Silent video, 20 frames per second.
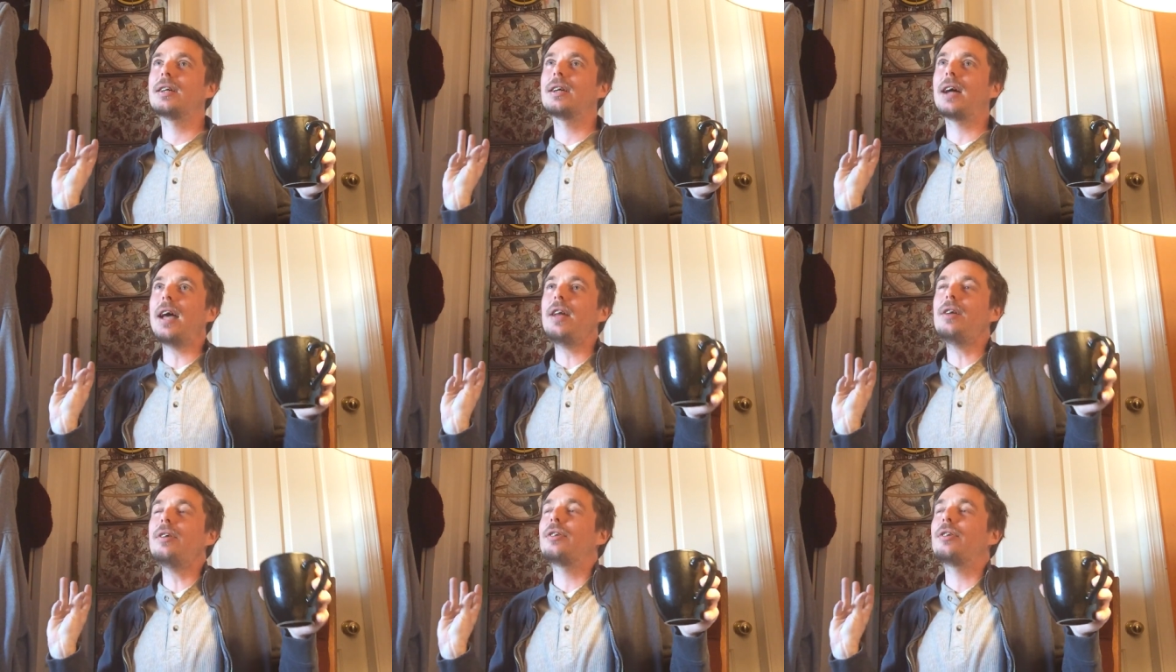
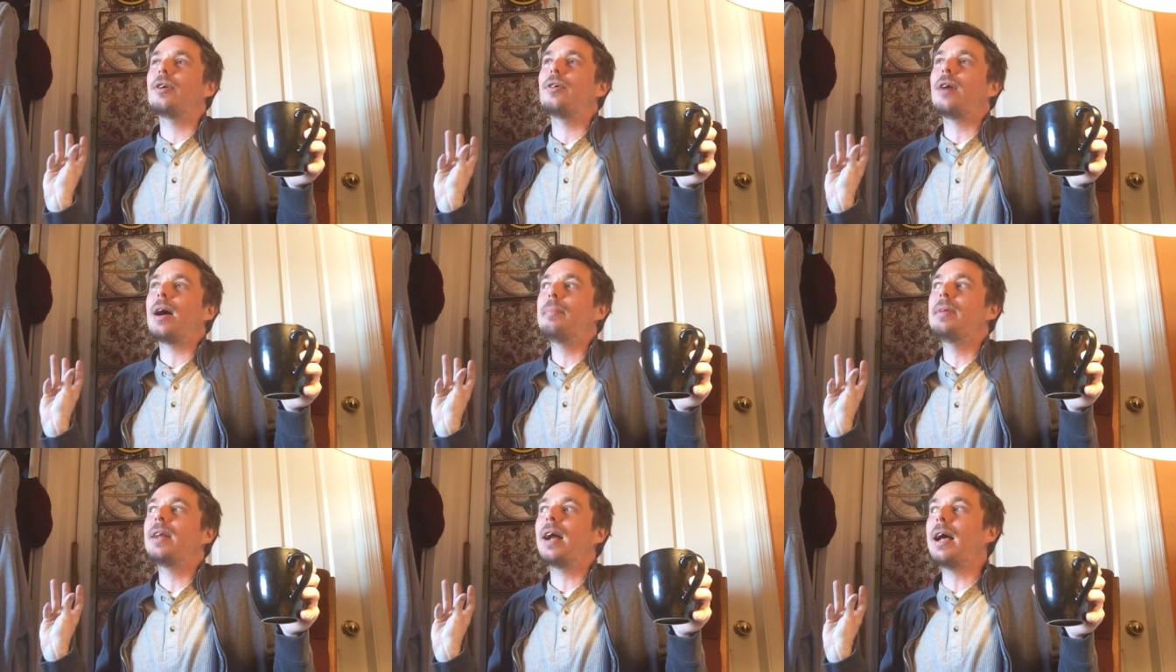i don't know
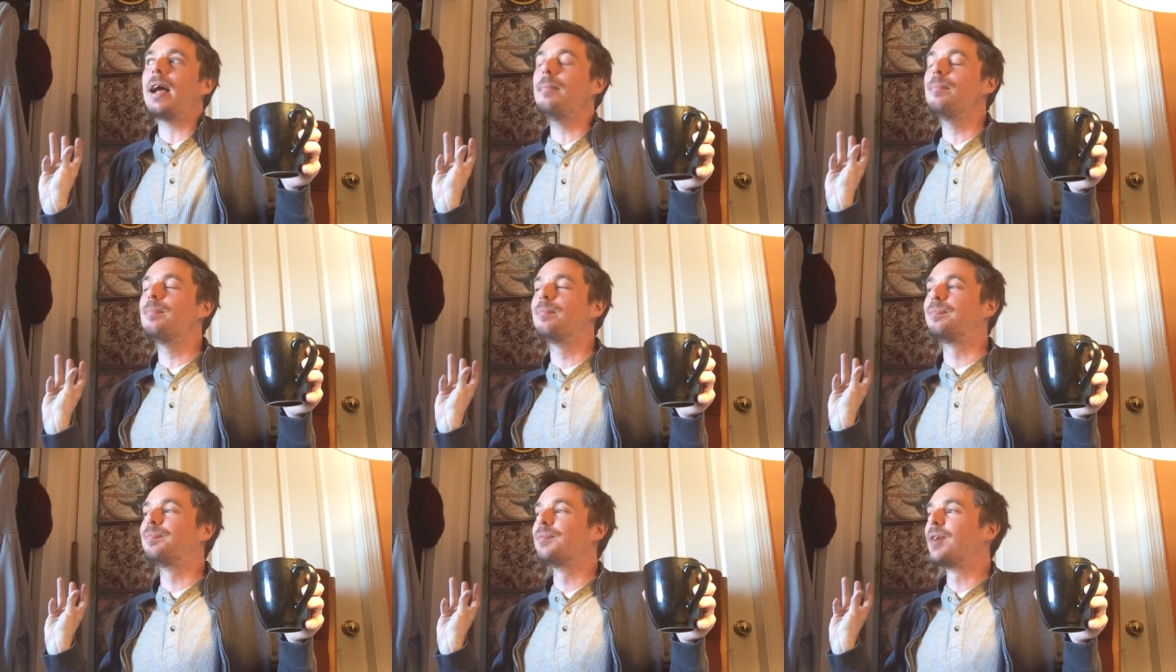i mean
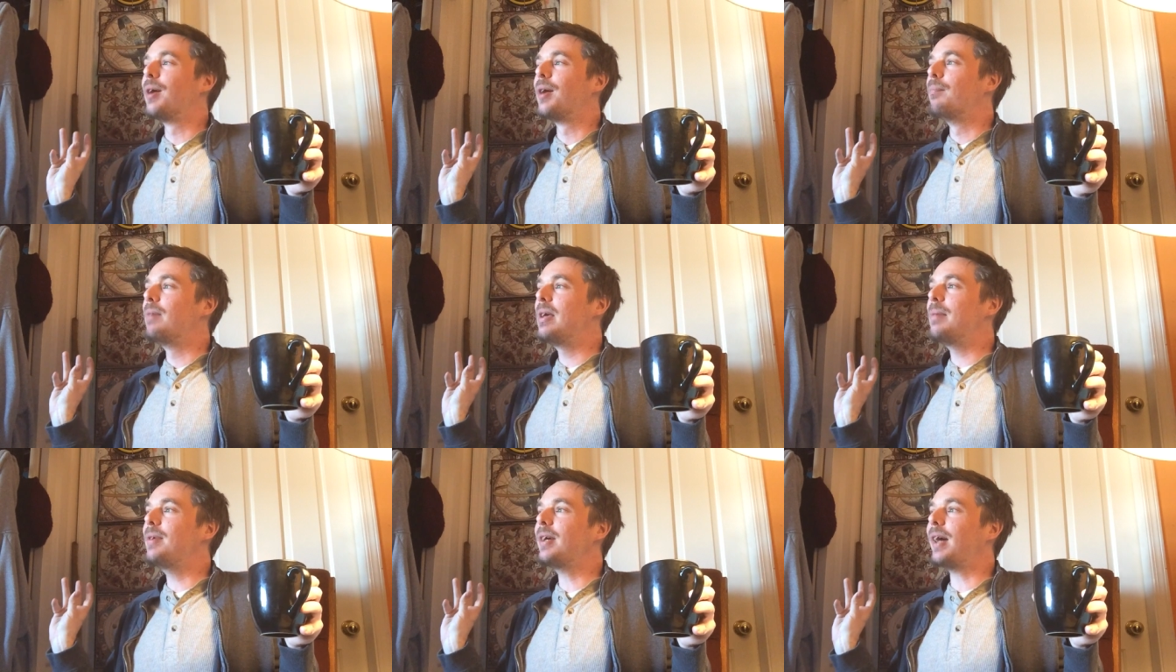i'm
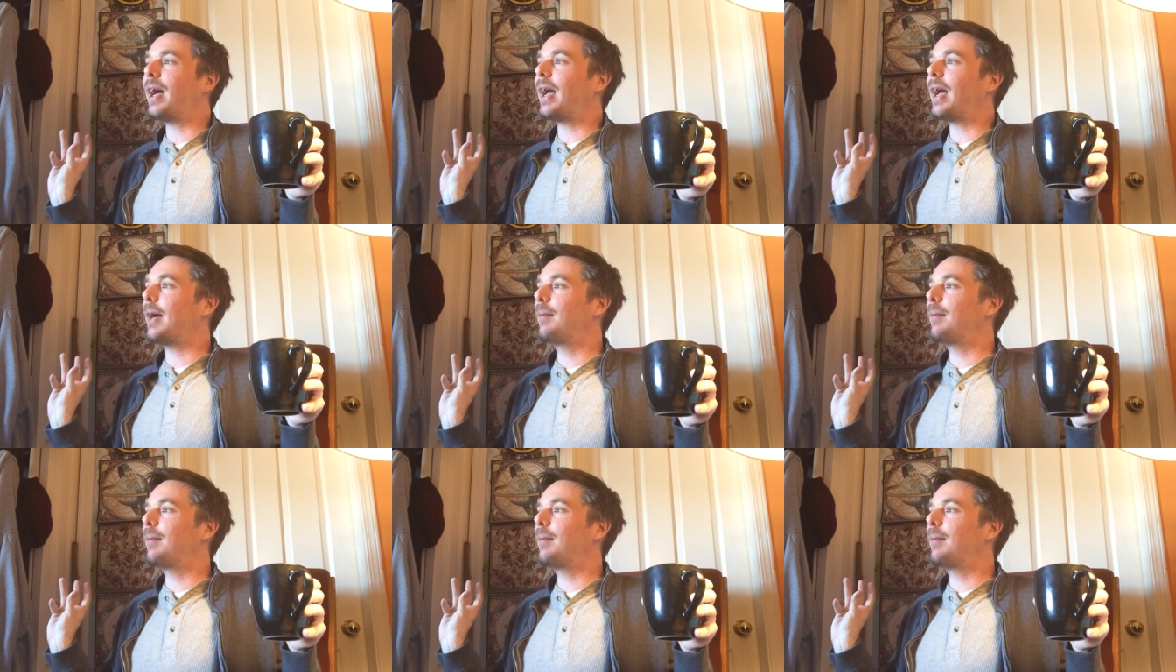maybe i